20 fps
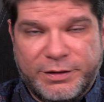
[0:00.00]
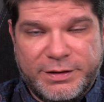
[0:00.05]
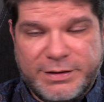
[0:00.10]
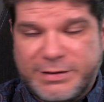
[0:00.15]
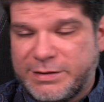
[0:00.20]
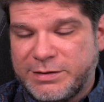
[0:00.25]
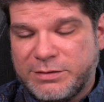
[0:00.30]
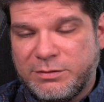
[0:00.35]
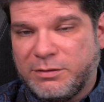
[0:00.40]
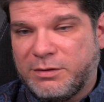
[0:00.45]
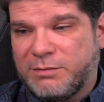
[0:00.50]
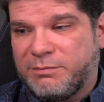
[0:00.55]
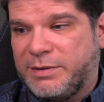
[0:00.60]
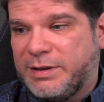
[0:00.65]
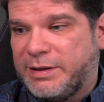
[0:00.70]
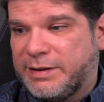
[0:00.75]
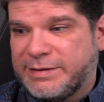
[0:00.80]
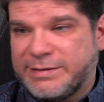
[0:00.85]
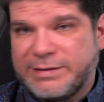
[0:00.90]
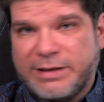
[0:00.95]
This is going to
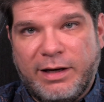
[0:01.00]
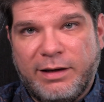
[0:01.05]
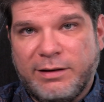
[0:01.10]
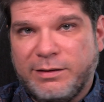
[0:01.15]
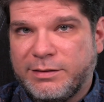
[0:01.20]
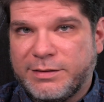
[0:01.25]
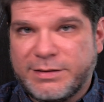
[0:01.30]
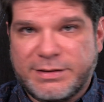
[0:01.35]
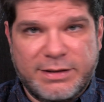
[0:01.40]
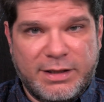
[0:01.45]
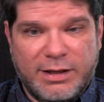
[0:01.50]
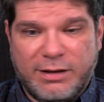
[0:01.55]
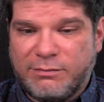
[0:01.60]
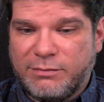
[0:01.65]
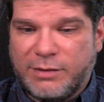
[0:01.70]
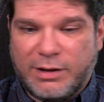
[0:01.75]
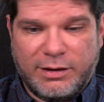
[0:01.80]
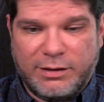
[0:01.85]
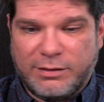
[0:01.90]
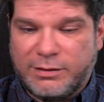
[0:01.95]
be exactly the
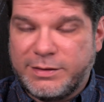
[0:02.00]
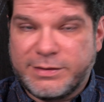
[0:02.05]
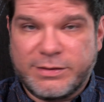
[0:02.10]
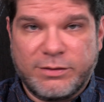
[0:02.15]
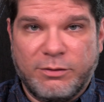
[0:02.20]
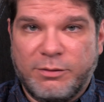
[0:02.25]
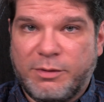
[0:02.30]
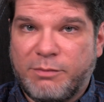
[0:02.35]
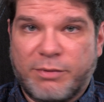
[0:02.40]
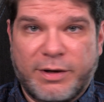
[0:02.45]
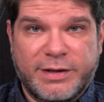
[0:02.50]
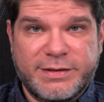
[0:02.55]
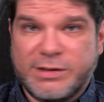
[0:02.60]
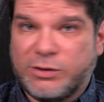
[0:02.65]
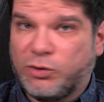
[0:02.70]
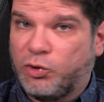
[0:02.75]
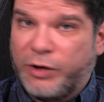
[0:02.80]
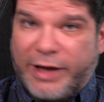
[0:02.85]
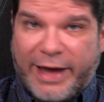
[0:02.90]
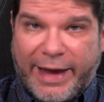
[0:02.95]
same and it's going to be
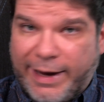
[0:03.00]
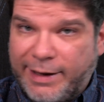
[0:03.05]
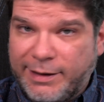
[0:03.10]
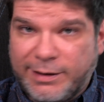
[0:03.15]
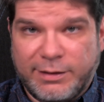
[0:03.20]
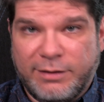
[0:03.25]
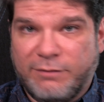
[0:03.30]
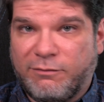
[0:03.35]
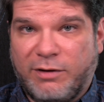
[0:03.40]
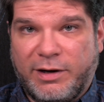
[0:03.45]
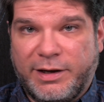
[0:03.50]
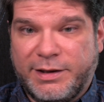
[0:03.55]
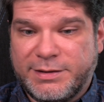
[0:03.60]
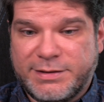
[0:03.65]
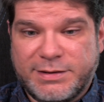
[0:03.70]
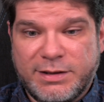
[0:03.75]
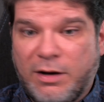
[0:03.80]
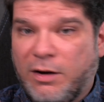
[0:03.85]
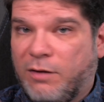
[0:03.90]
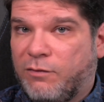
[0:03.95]
present on any
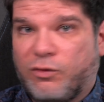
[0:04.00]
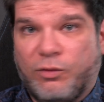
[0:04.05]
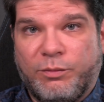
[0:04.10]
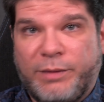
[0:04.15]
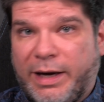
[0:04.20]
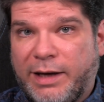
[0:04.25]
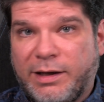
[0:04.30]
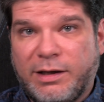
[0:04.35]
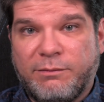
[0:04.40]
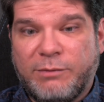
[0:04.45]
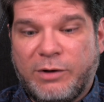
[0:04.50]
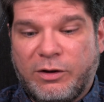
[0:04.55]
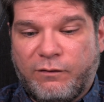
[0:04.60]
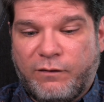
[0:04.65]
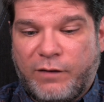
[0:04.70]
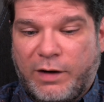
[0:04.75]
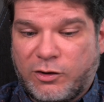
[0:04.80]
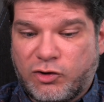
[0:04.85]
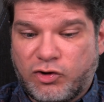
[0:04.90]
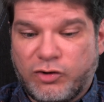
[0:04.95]
device from any
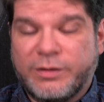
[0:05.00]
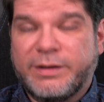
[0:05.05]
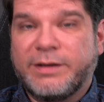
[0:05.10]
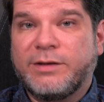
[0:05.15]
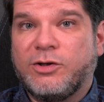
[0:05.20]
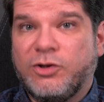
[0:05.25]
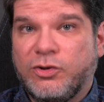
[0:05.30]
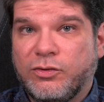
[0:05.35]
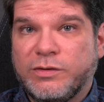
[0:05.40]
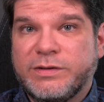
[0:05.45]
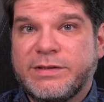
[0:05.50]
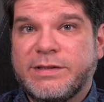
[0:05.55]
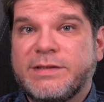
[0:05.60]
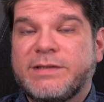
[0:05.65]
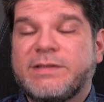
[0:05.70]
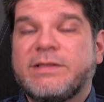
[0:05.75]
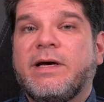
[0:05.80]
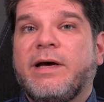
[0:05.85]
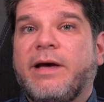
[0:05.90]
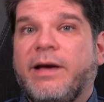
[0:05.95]
manufacturer that
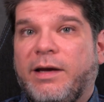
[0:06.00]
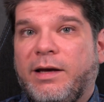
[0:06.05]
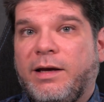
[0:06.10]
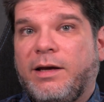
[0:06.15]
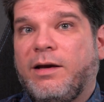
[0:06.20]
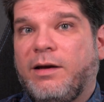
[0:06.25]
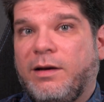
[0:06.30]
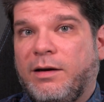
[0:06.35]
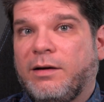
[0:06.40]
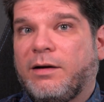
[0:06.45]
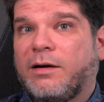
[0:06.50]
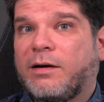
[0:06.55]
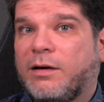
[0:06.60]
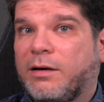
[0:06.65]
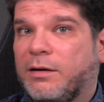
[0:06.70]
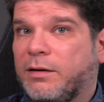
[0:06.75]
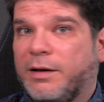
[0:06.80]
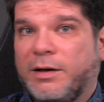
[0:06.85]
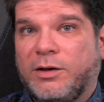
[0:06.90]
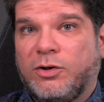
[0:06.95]
uses e-ink
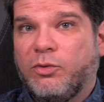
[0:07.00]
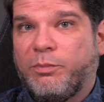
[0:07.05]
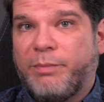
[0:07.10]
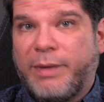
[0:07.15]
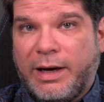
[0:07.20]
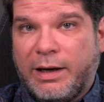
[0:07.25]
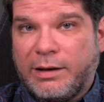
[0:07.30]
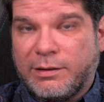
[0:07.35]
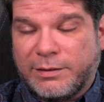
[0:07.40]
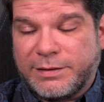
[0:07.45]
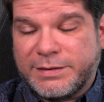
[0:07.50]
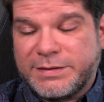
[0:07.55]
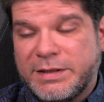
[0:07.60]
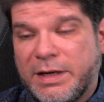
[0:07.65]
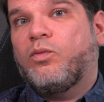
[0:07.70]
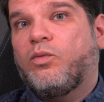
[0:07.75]
Kaleido panels.